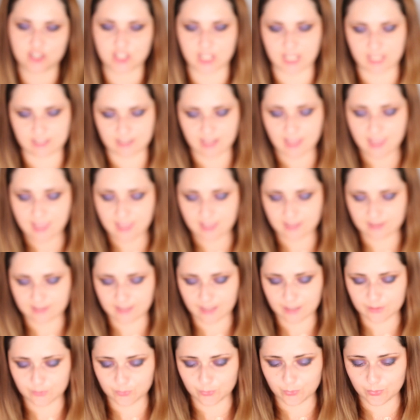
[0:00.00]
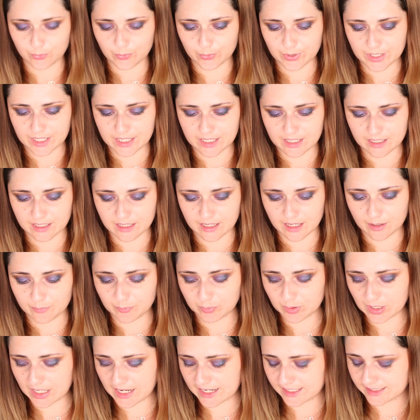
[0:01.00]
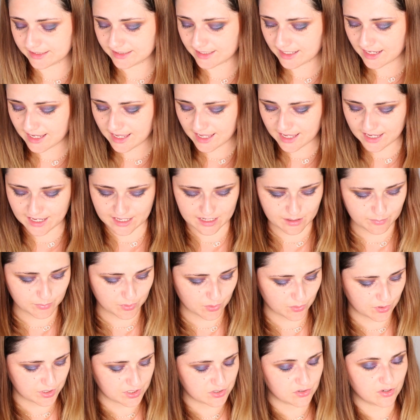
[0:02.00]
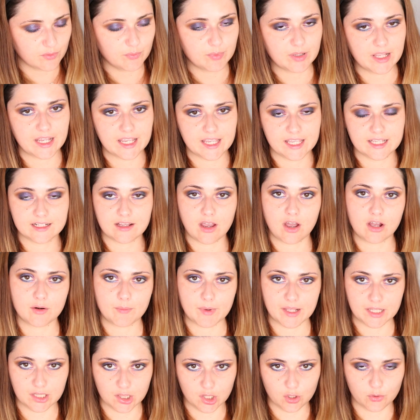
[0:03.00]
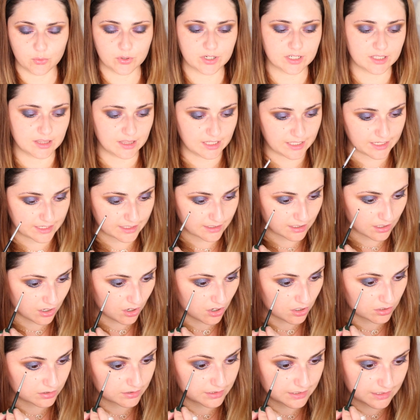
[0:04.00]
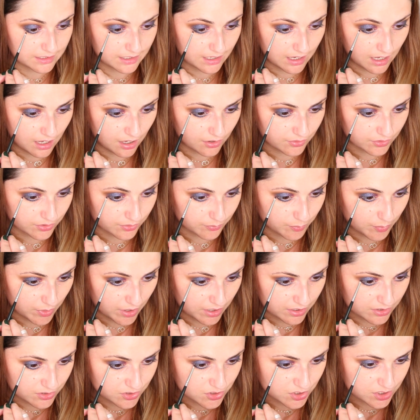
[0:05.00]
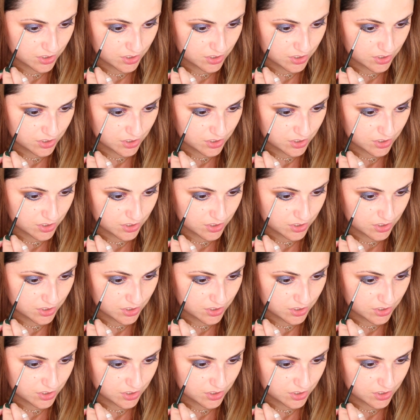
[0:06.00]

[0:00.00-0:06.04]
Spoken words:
shade that we applied, and I'm going to apply it on my lower lid on the outer part